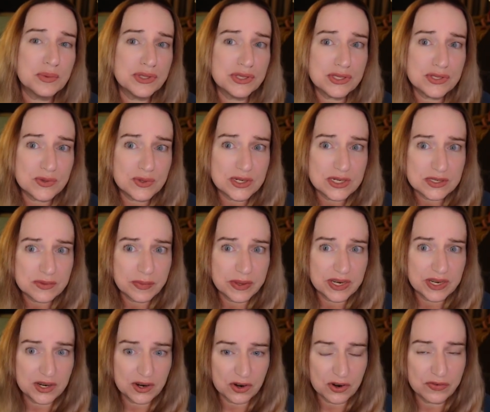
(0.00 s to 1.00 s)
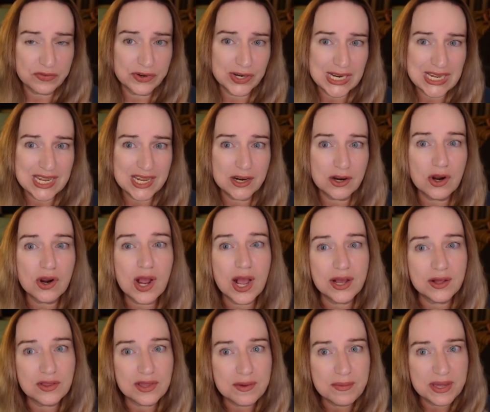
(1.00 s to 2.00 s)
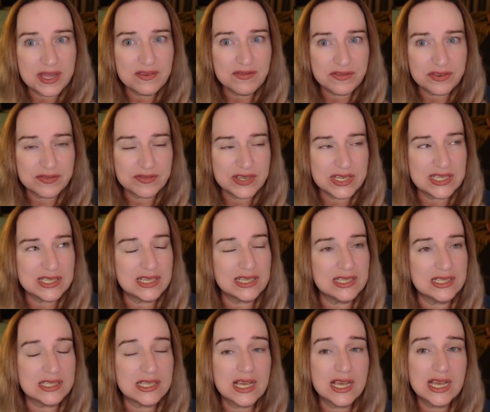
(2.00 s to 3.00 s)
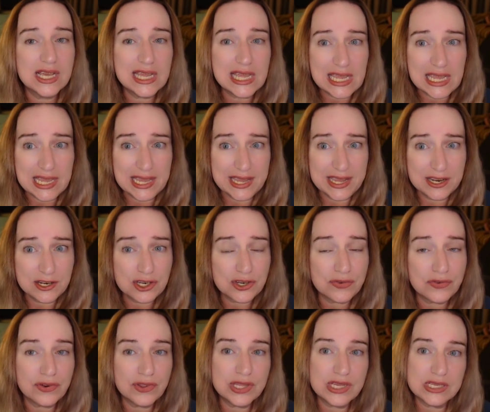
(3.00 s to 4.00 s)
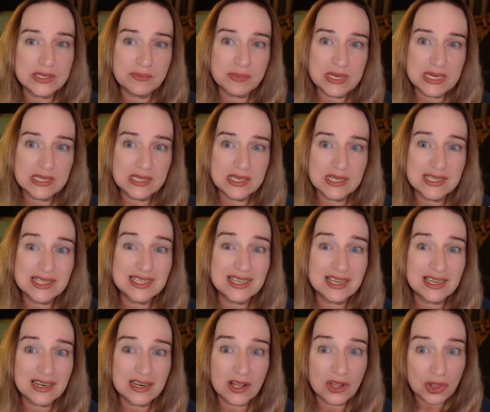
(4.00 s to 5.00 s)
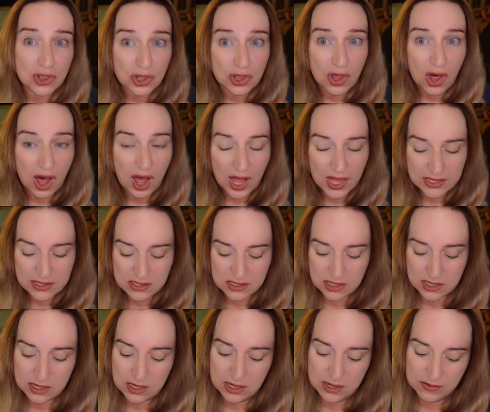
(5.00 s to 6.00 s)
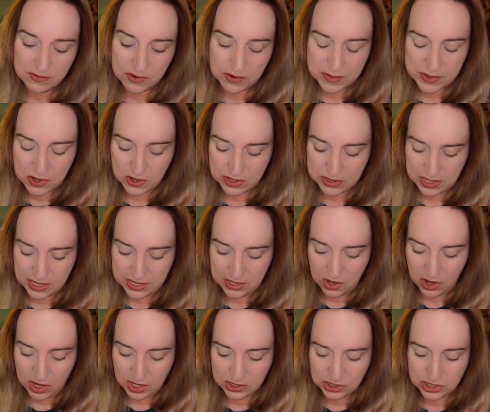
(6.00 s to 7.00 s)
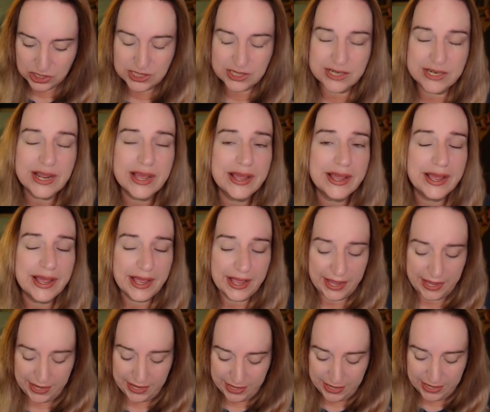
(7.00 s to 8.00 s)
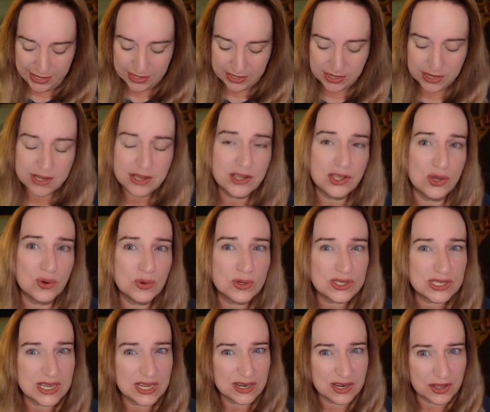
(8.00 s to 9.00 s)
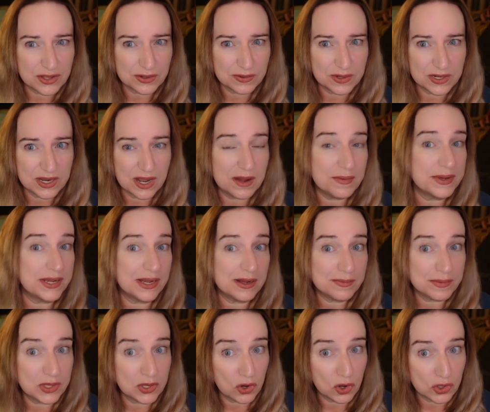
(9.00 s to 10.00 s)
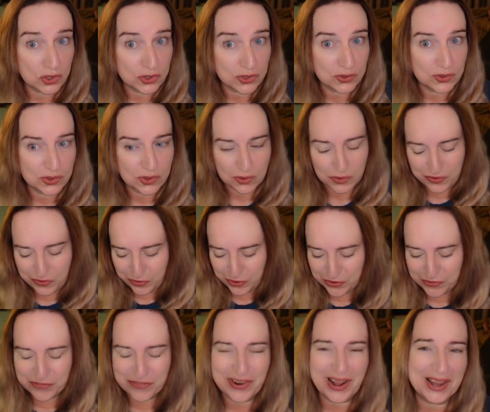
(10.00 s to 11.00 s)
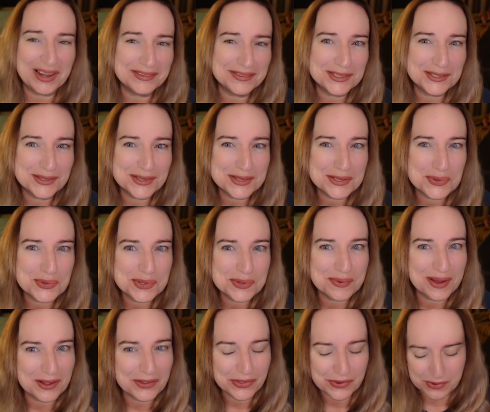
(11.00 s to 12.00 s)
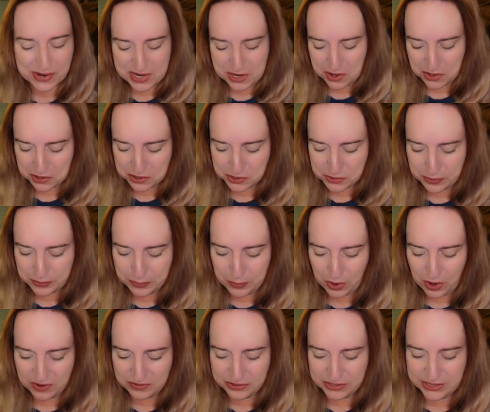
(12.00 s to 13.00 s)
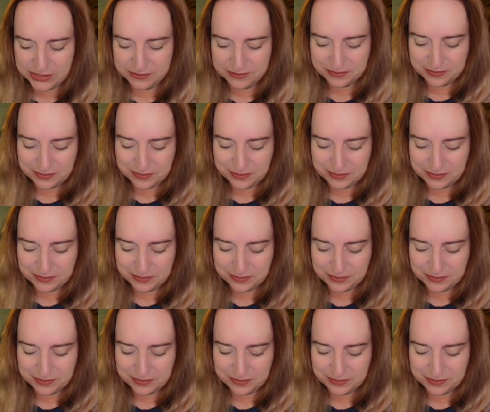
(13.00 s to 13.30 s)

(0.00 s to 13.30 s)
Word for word: but this one has been here over a year. I only paid fifty cents each for these pieces, and a lot from an online auction. And you will see another one coming up that also sold for five. So this one's about three dollars profit.